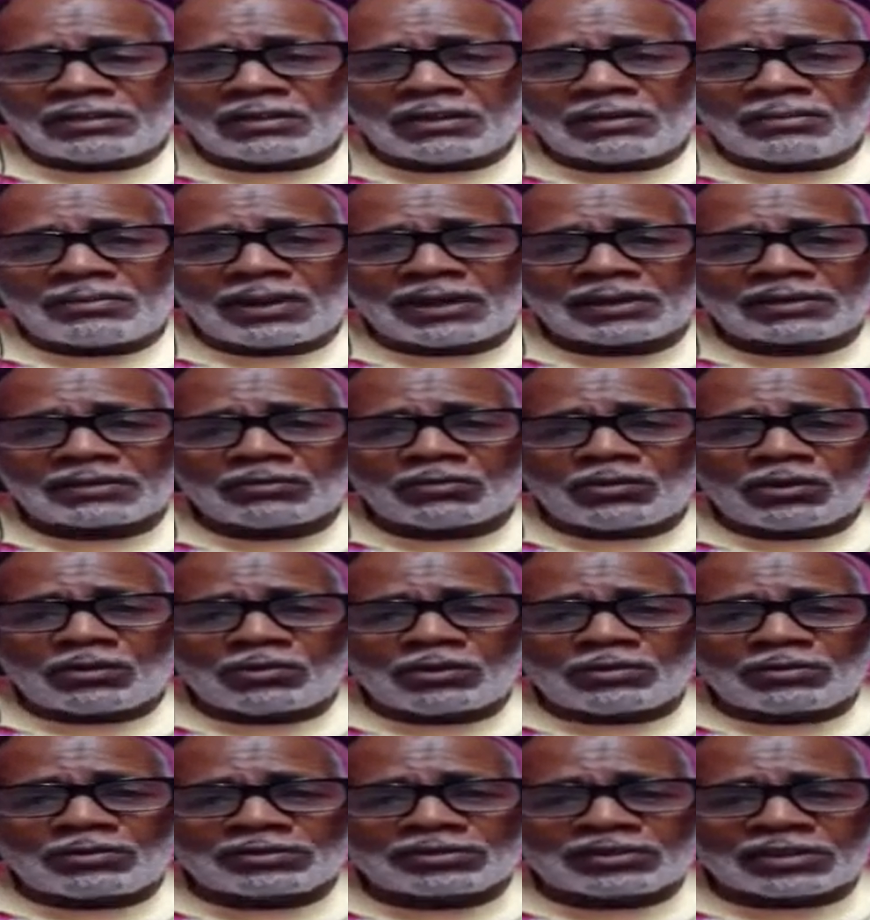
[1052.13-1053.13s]
You go back to
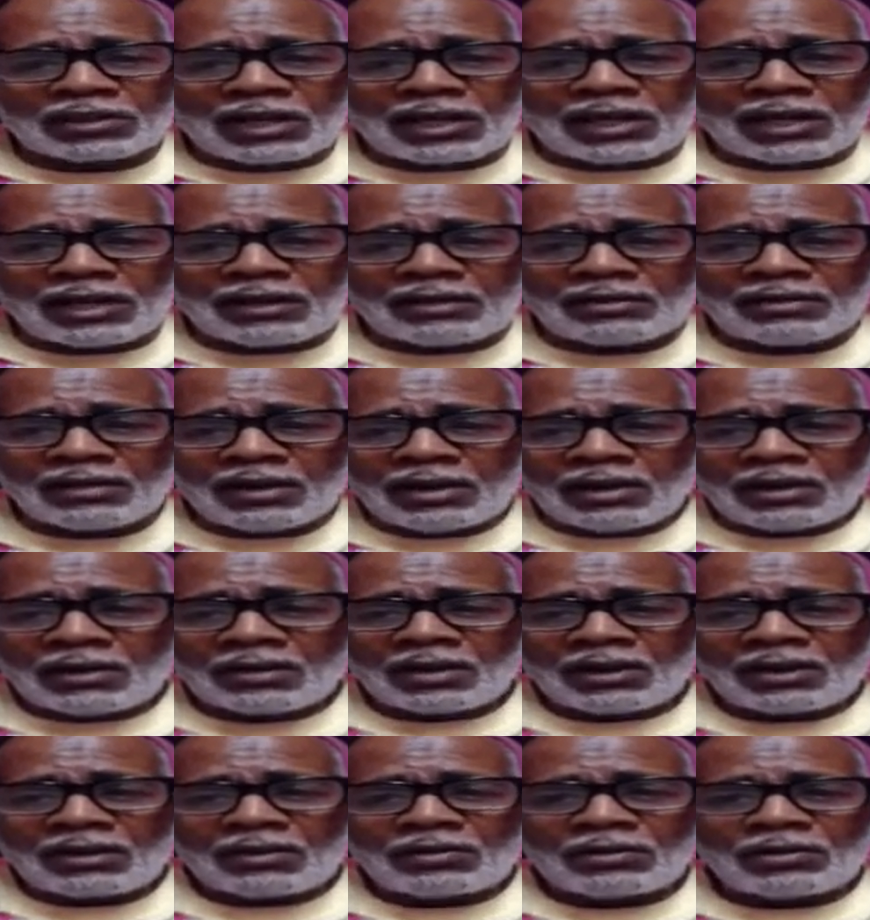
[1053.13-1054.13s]
when we were slaves,
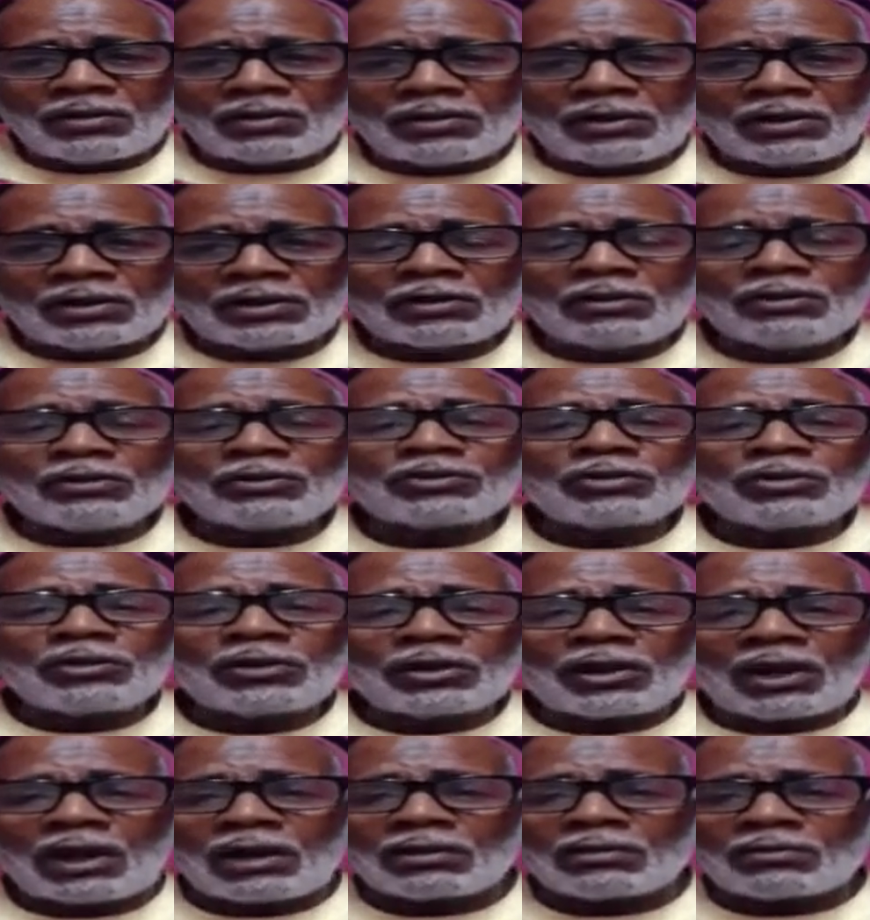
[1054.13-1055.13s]
look who's
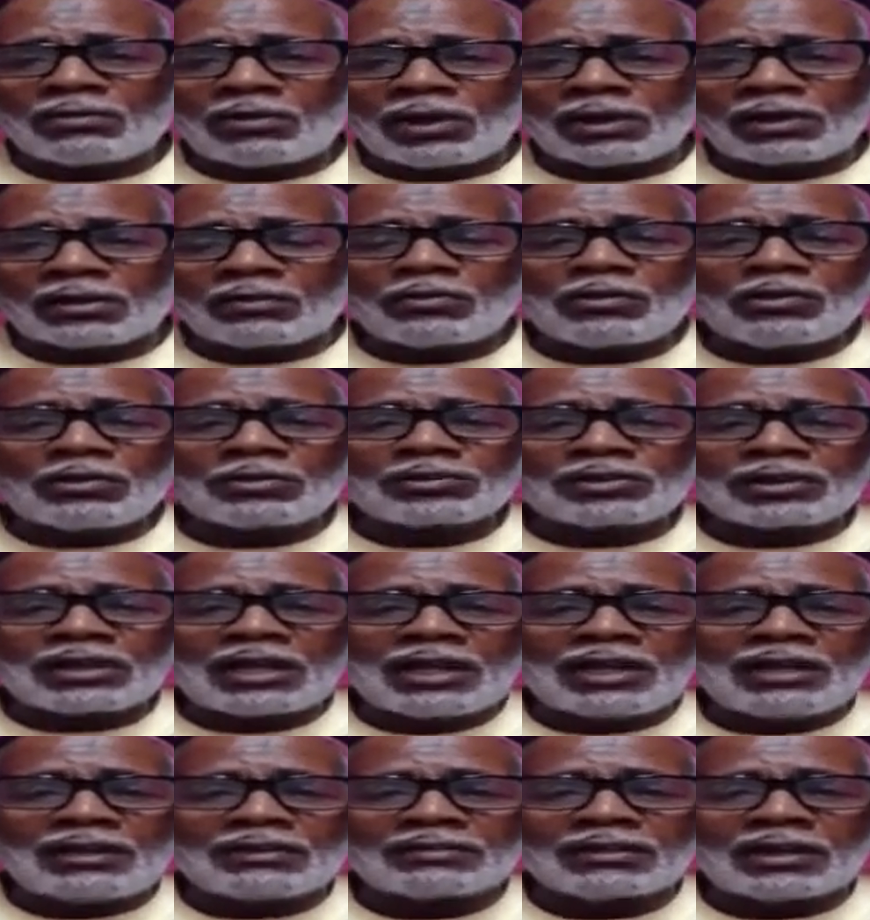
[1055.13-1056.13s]
doing all the work. If we was
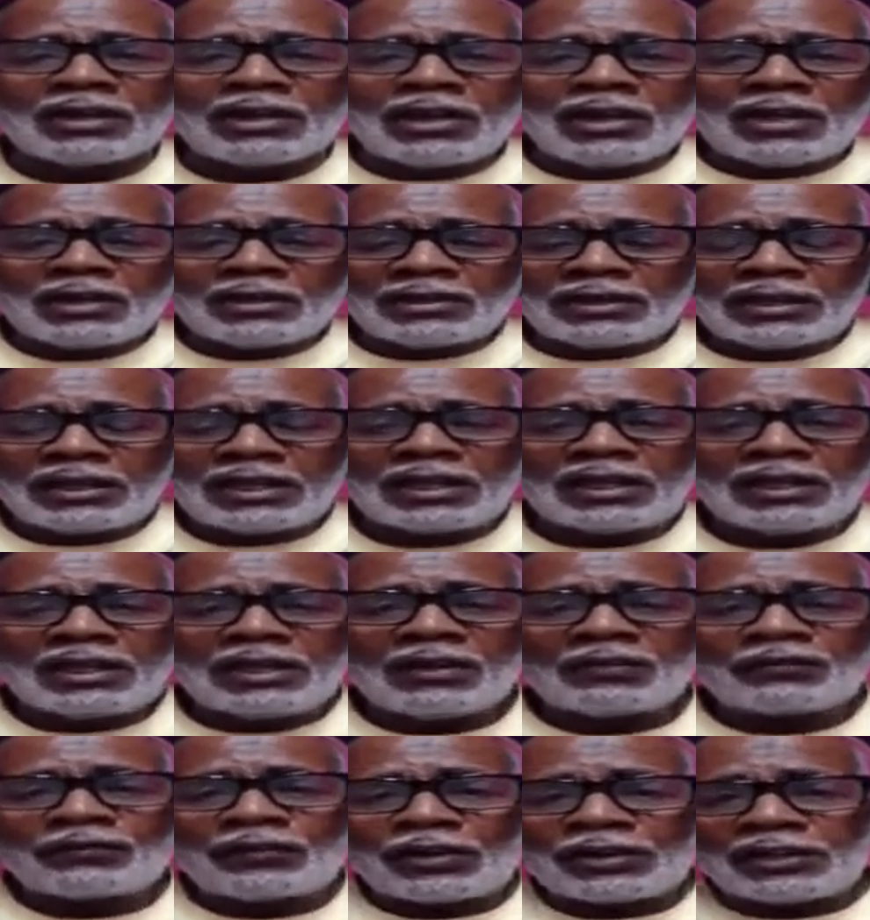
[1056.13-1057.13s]
lazy, then
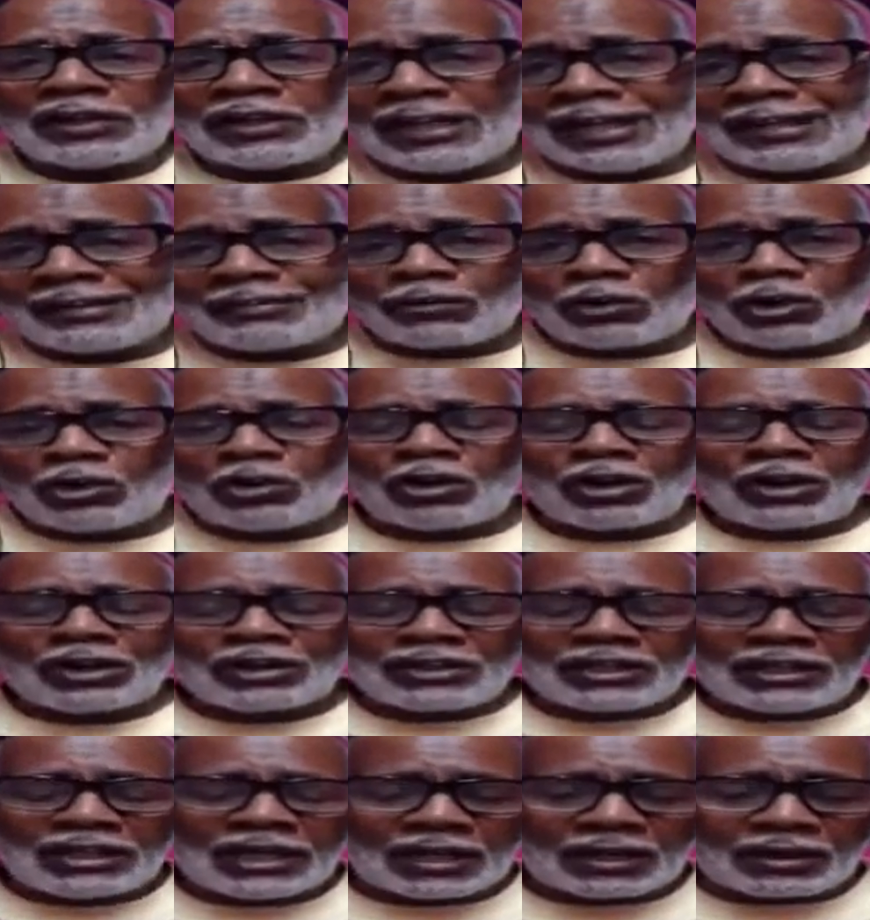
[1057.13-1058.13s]
if a Negro or a
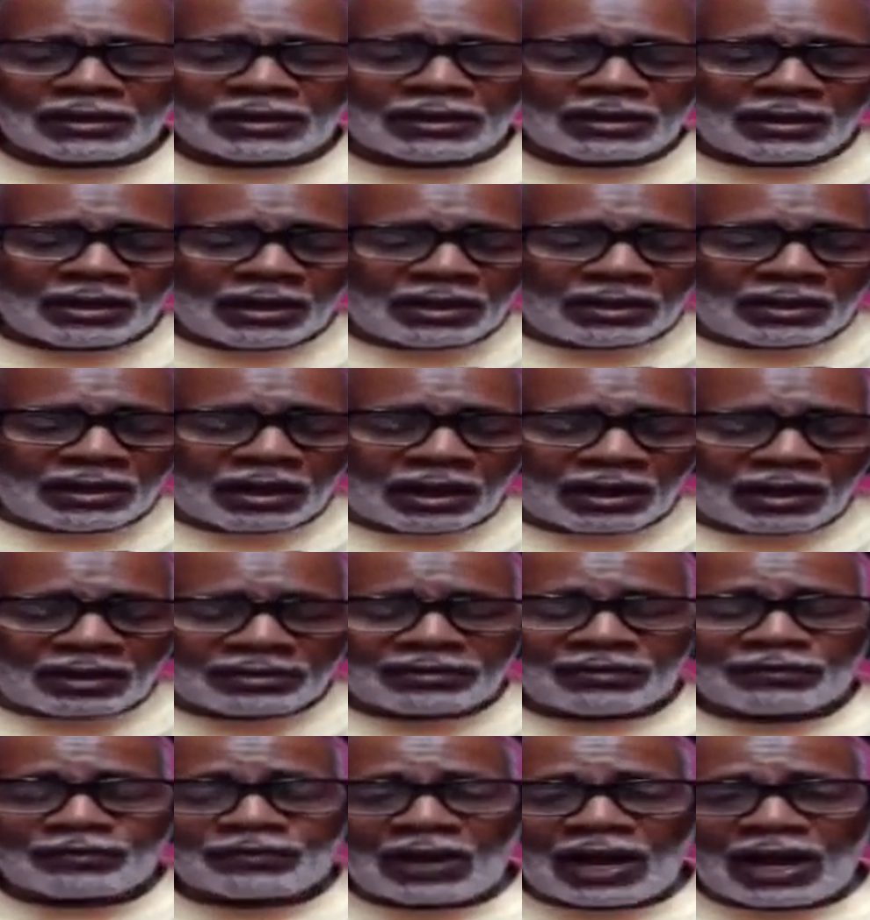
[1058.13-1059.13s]
nigger
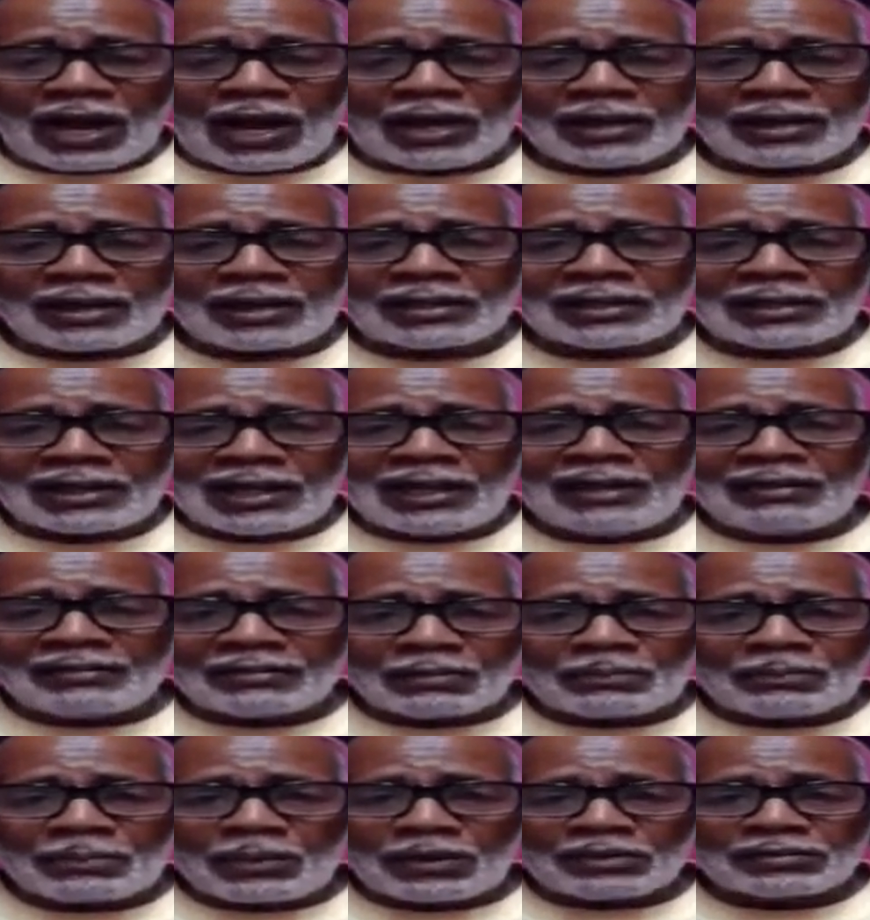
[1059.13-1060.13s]
defined a
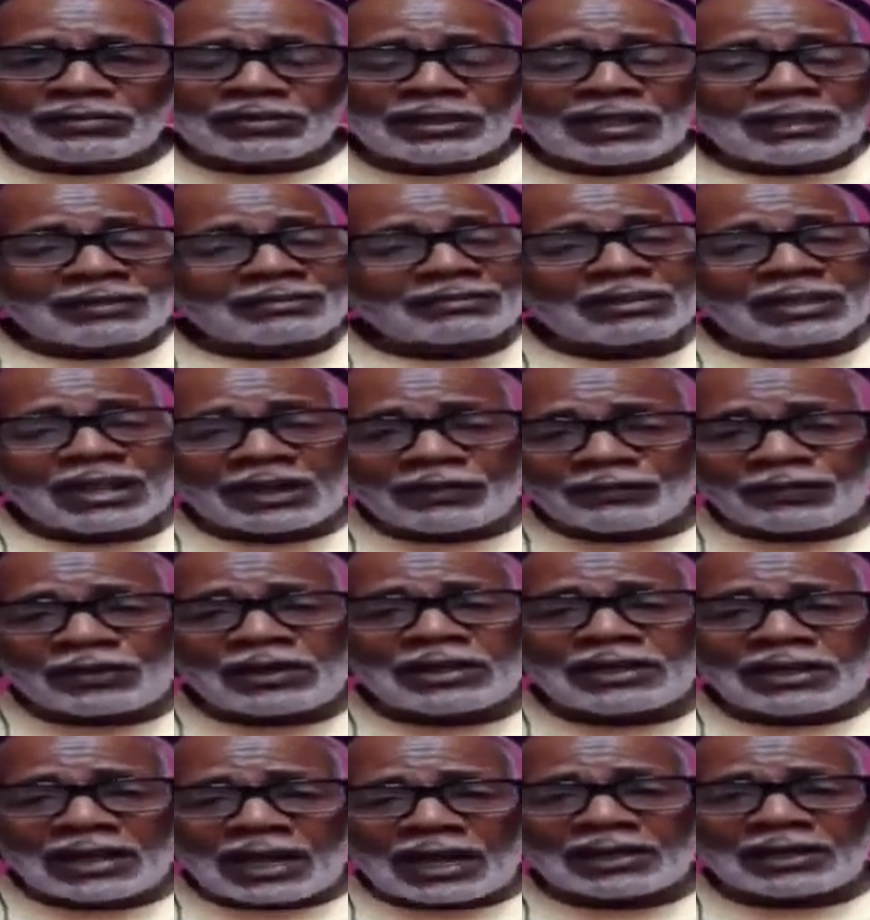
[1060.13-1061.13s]
lazy person, that's
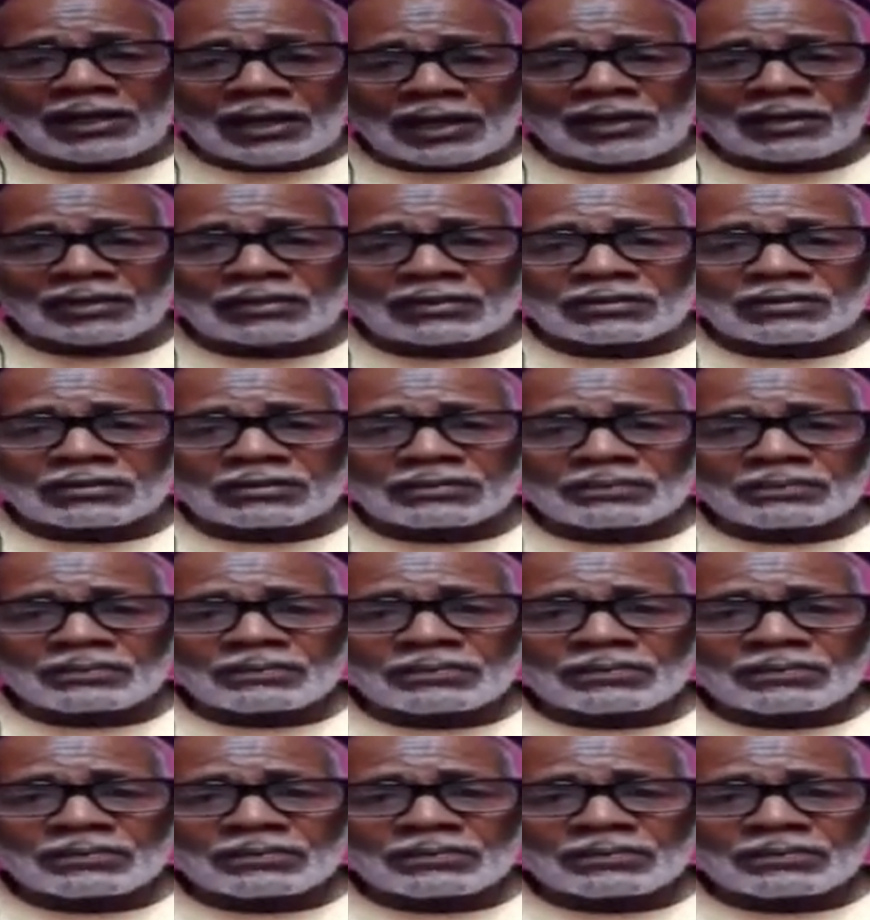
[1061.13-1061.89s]
definitely not us.